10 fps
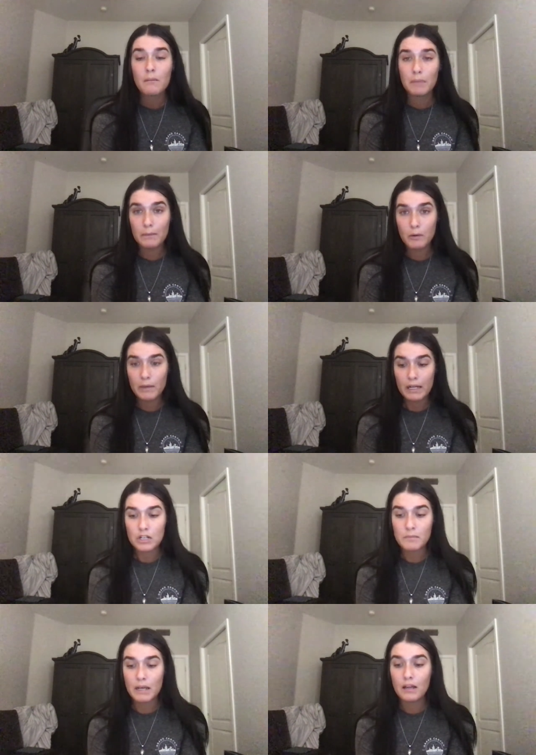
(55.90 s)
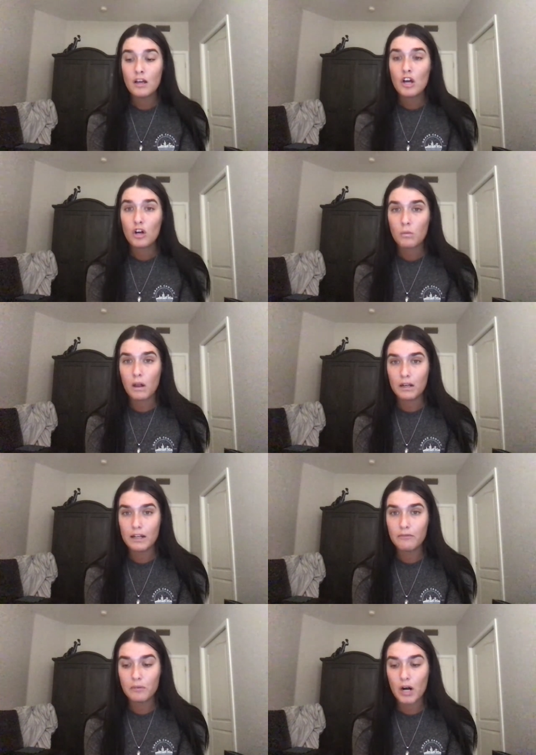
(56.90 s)
people management, quality
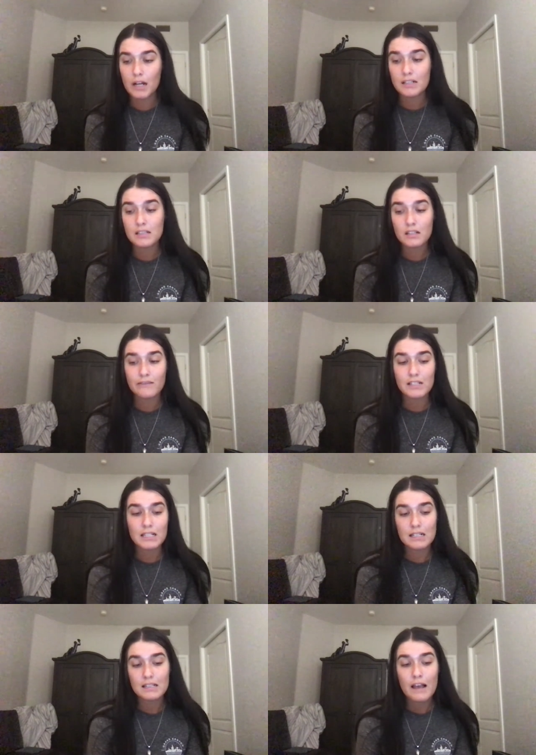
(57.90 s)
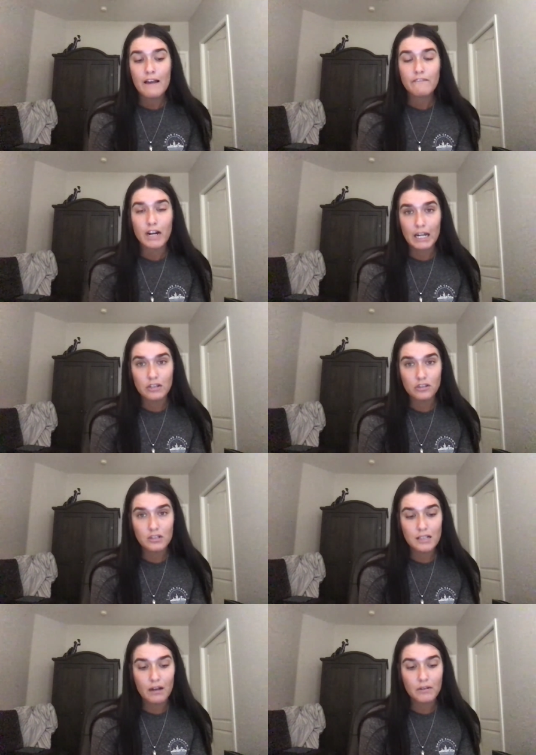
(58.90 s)
of products and services, financial
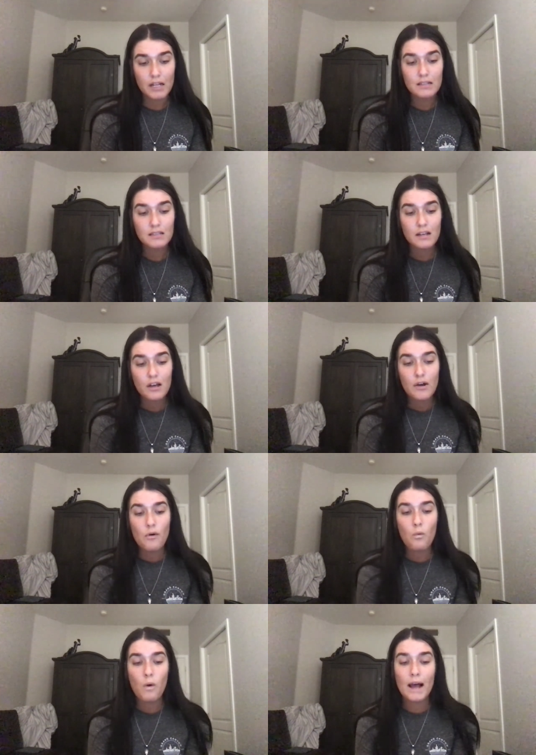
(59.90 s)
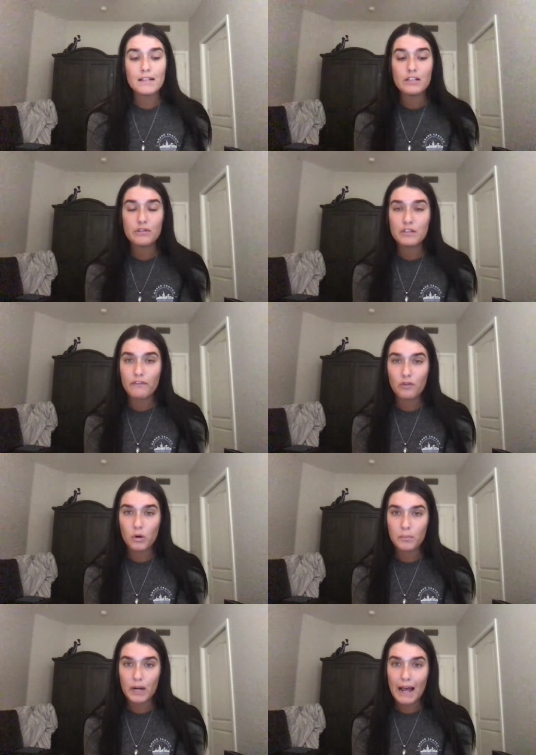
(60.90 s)
soundness, wise use of
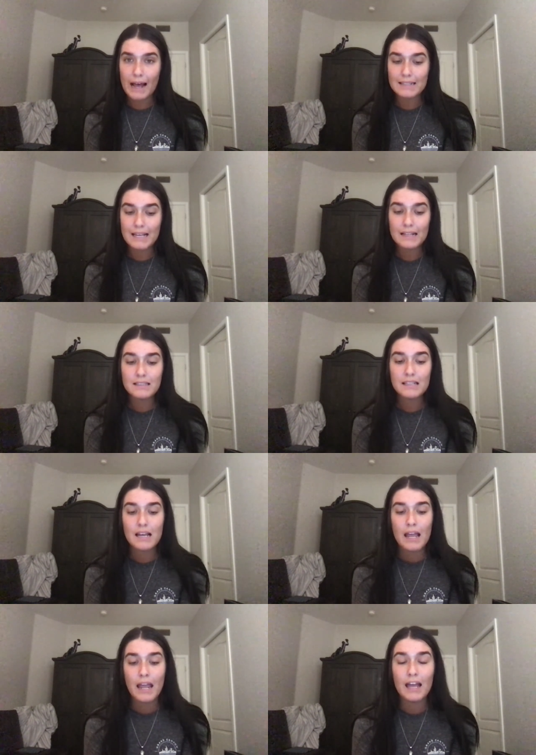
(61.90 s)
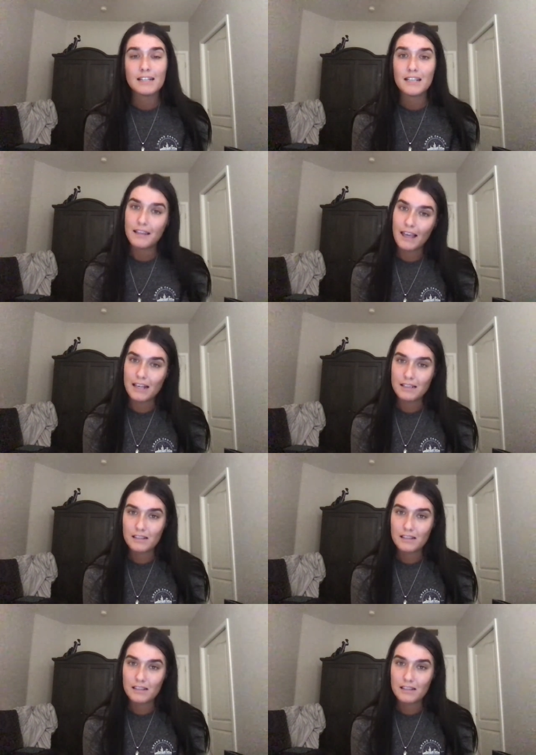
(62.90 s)
corporate assets, and in the case of